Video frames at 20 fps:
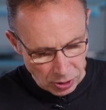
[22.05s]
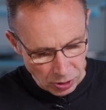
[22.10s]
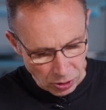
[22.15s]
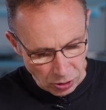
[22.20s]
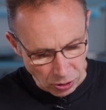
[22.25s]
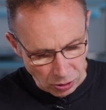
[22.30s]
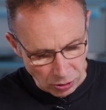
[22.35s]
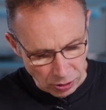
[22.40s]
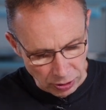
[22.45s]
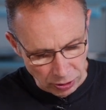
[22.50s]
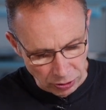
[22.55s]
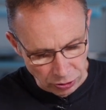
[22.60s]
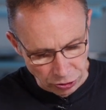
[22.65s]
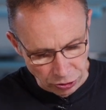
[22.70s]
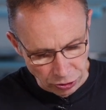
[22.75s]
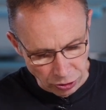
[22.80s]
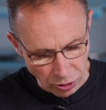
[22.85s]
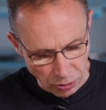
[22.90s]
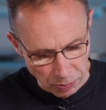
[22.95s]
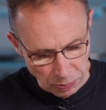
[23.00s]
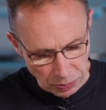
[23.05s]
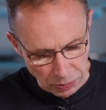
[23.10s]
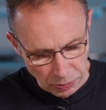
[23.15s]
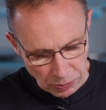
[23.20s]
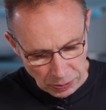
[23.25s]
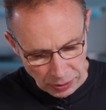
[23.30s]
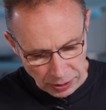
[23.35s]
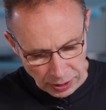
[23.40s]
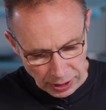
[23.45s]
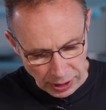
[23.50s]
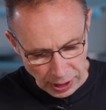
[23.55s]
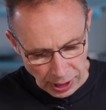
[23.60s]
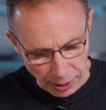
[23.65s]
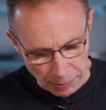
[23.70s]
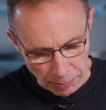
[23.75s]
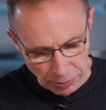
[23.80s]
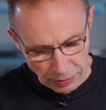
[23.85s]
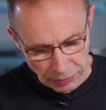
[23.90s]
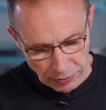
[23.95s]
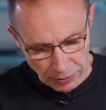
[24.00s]
or it will stop with a
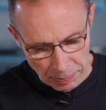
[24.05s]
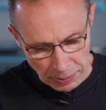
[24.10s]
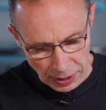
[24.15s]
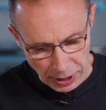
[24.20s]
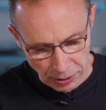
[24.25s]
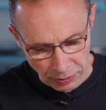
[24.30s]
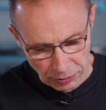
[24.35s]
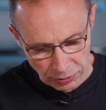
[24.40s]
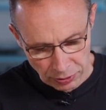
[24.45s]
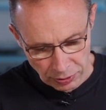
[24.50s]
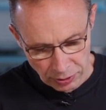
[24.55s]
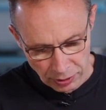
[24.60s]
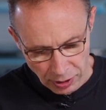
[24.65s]
gap of about